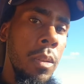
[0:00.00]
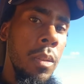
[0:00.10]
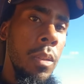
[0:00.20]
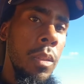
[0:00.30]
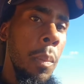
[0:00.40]

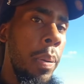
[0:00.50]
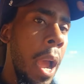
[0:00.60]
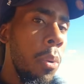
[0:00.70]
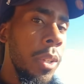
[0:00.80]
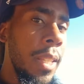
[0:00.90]
the
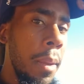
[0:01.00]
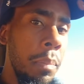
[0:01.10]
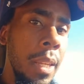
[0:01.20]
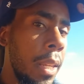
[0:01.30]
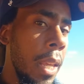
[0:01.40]
powers that
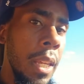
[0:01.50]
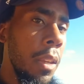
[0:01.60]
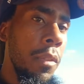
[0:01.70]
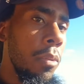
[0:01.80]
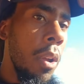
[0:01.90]
be can't give
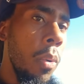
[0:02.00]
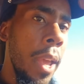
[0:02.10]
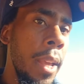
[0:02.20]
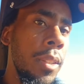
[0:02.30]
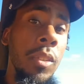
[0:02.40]
you no
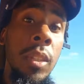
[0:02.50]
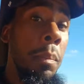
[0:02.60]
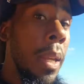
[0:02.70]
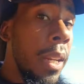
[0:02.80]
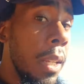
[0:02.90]
answers. The
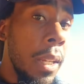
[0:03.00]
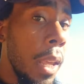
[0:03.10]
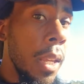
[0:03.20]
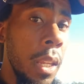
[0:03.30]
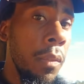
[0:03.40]
media
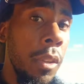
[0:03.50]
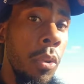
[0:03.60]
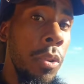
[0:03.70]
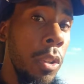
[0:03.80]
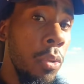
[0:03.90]
can't give
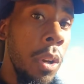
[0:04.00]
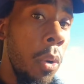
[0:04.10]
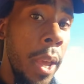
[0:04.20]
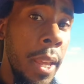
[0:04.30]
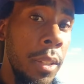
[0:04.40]
you no
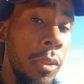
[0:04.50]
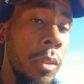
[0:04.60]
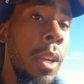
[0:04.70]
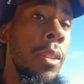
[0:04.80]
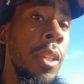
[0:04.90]
answers
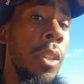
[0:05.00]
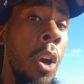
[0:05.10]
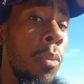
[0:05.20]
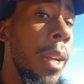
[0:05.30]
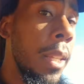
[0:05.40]
because it's
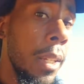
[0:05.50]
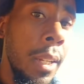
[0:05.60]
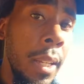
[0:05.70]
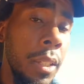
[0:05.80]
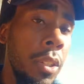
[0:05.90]
already a
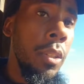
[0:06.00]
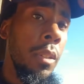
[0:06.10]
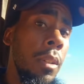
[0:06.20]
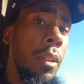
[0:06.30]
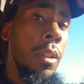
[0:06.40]
glitch.
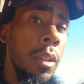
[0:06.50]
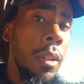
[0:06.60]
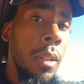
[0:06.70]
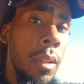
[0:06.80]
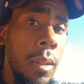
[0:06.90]

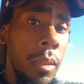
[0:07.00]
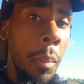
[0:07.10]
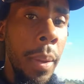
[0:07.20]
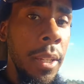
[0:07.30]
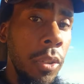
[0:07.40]
The
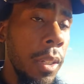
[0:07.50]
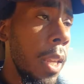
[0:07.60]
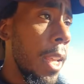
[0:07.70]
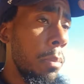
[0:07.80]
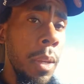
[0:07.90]
matrix
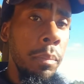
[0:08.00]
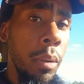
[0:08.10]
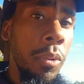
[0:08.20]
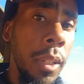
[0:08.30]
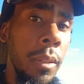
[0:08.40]
has been broken.